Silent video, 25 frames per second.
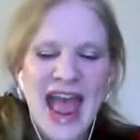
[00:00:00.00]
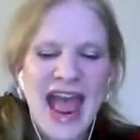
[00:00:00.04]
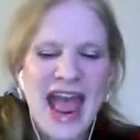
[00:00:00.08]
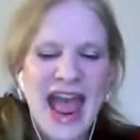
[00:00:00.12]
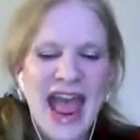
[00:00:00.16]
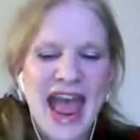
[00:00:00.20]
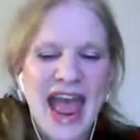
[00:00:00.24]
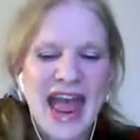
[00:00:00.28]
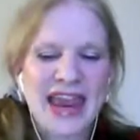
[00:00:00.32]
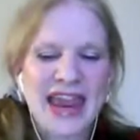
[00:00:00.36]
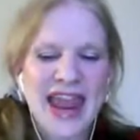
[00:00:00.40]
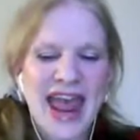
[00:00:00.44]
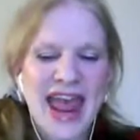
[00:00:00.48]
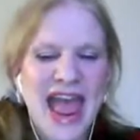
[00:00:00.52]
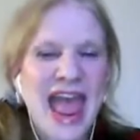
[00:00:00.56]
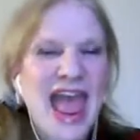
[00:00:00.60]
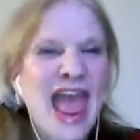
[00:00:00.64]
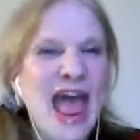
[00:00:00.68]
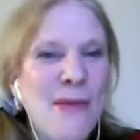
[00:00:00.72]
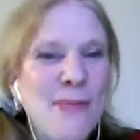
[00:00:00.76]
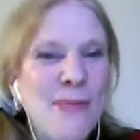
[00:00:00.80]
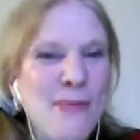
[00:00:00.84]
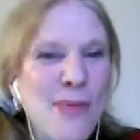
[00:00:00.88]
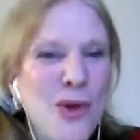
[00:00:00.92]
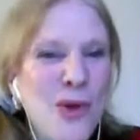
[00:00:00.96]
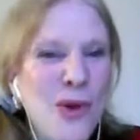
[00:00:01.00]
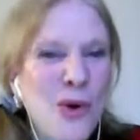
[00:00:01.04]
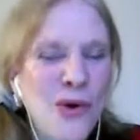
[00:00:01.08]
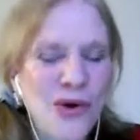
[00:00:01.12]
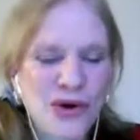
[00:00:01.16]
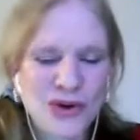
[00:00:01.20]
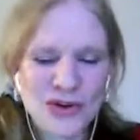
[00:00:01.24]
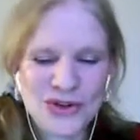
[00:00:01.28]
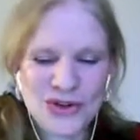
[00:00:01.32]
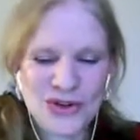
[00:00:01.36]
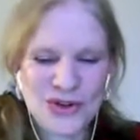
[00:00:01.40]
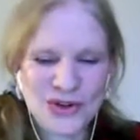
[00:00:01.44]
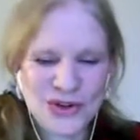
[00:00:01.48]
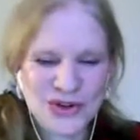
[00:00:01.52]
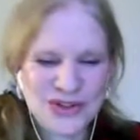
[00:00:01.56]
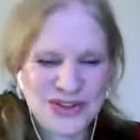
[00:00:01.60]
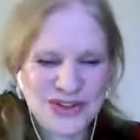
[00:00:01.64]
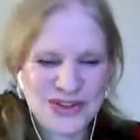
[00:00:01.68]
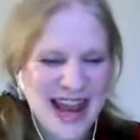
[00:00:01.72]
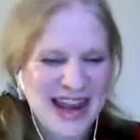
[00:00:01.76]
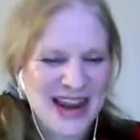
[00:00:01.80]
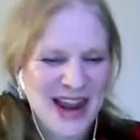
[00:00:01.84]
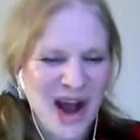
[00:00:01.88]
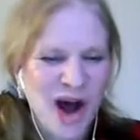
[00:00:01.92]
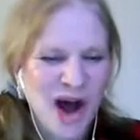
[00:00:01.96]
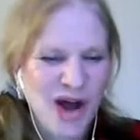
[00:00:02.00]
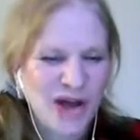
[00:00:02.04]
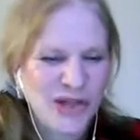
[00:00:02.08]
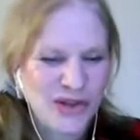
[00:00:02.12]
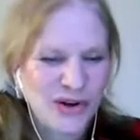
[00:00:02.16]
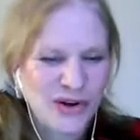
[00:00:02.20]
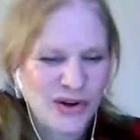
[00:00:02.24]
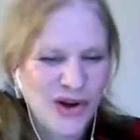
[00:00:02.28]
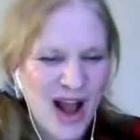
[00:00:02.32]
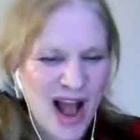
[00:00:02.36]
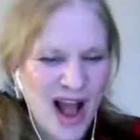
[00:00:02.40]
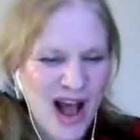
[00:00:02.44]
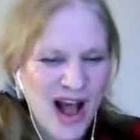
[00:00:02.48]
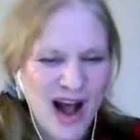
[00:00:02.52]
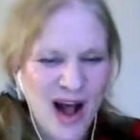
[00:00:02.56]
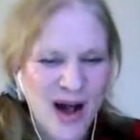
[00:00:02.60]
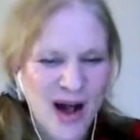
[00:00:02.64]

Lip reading: and apple orchards and other